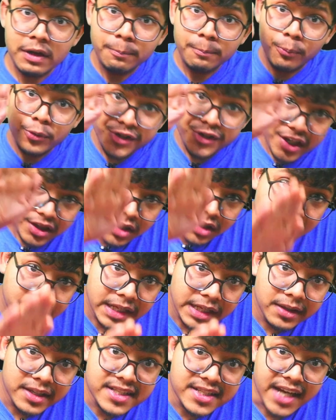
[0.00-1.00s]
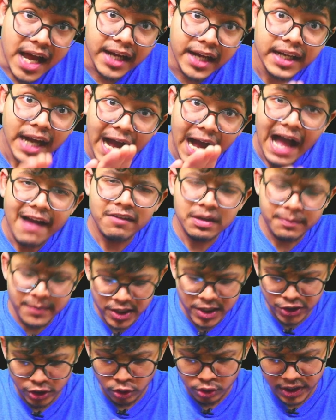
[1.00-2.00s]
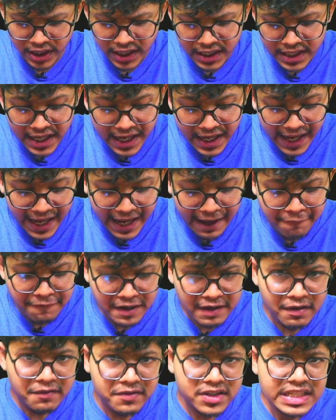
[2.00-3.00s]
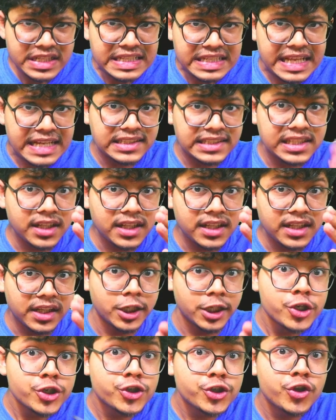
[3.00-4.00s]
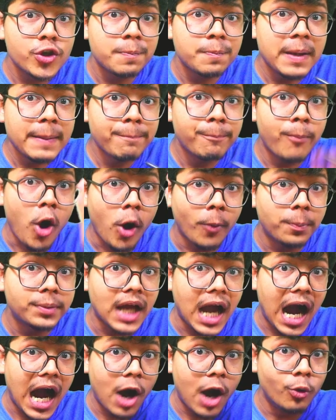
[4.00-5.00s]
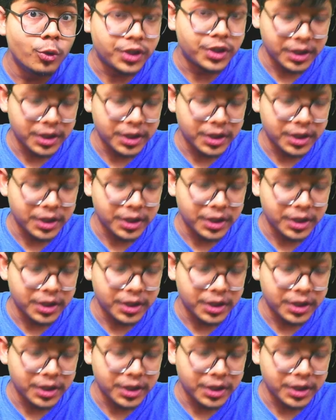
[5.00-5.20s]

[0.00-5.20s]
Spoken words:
pushing 13 in the stack, I will make sure, okay, everyone which is less than 13 should be popped out.